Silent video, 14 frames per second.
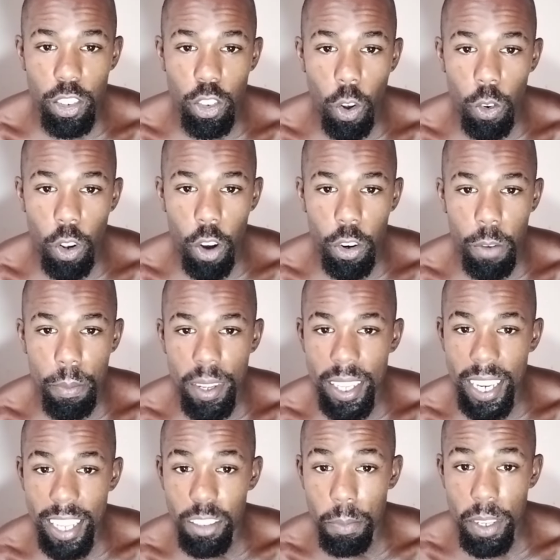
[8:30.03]
It's no longer
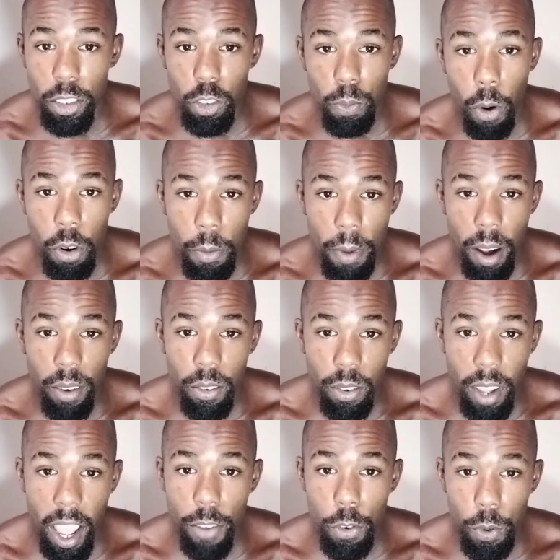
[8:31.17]
being spoke about
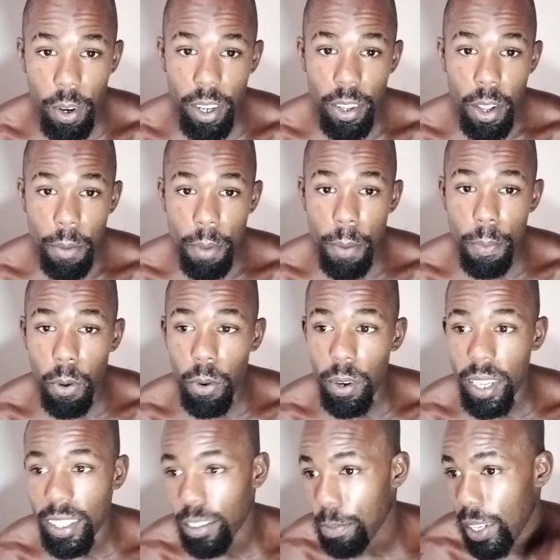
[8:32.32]
everywhere.
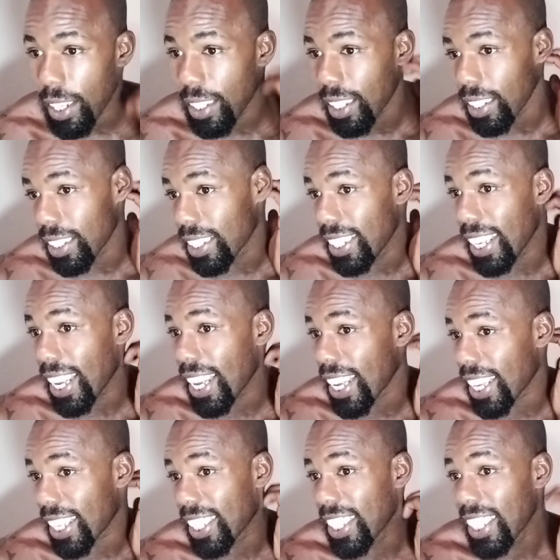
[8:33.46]

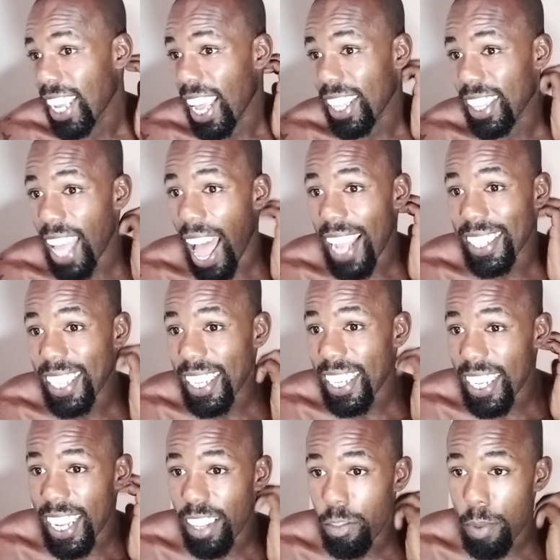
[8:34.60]
The
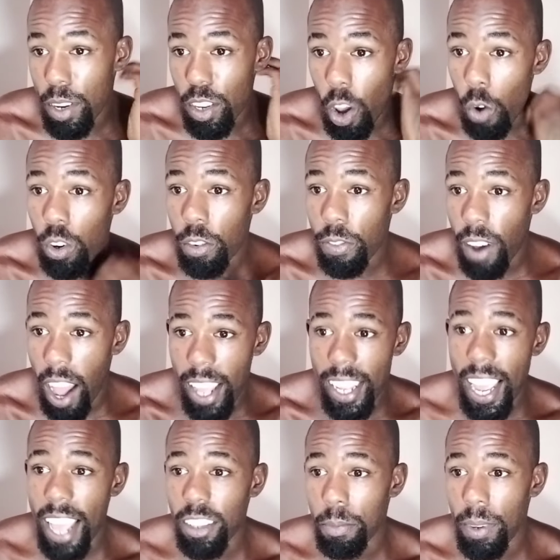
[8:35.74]
identity has been notified.
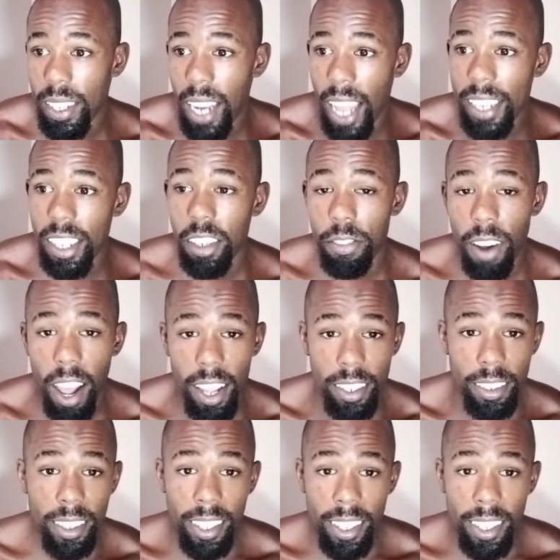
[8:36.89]
It has been identified.